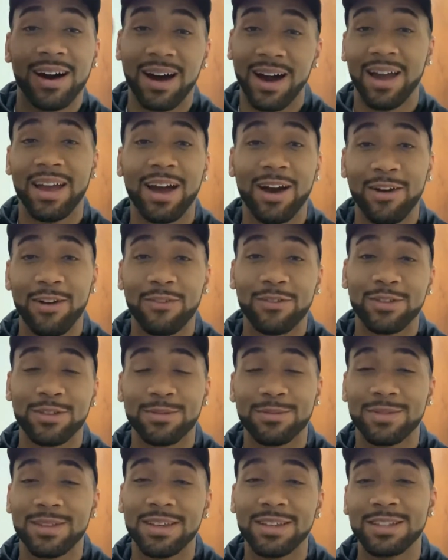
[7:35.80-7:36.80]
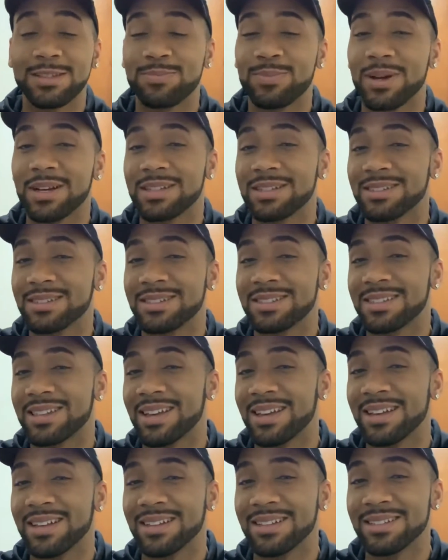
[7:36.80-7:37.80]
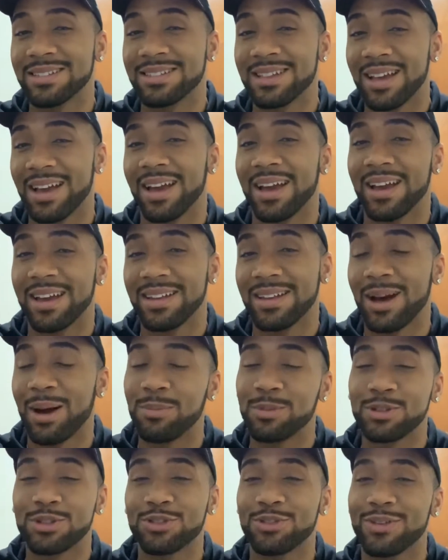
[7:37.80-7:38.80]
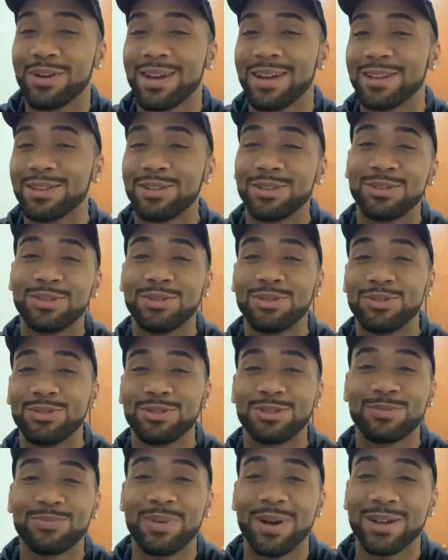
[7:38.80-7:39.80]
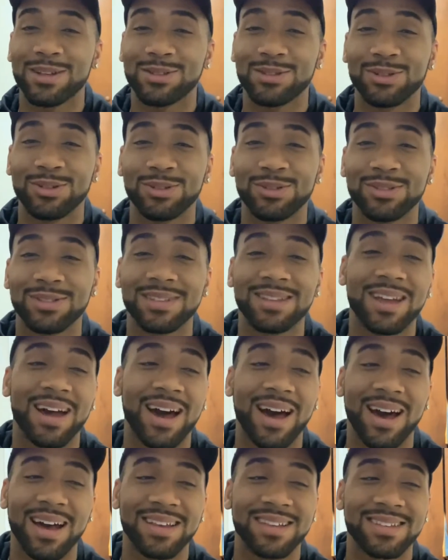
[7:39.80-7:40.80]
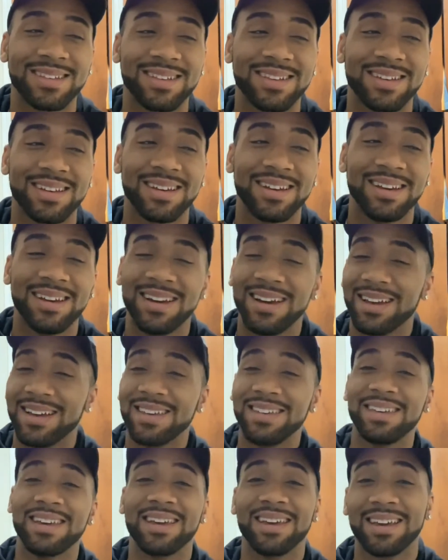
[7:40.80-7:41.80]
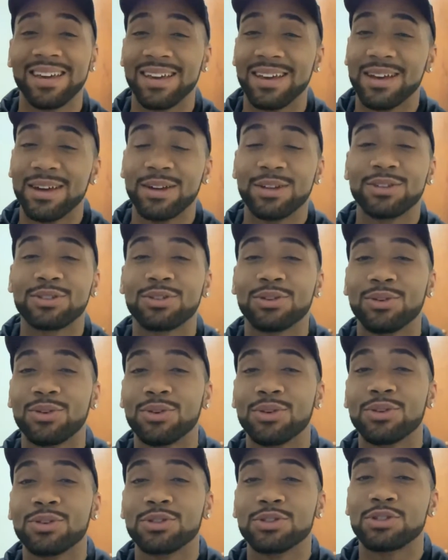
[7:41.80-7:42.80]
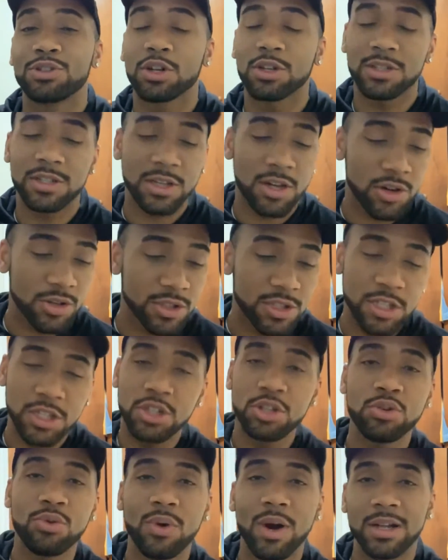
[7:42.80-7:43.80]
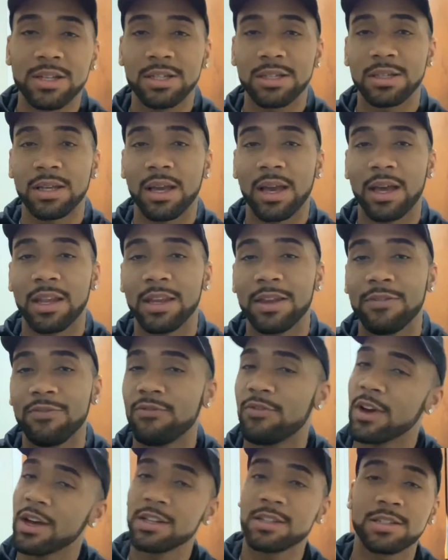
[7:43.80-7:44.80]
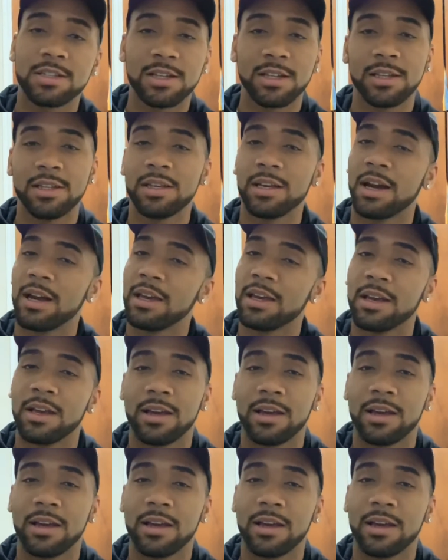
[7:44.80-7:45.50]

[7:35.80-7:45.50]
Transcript: I have these special skills and I'm trained to do special tasks. Yeah. So just continue watching and eventually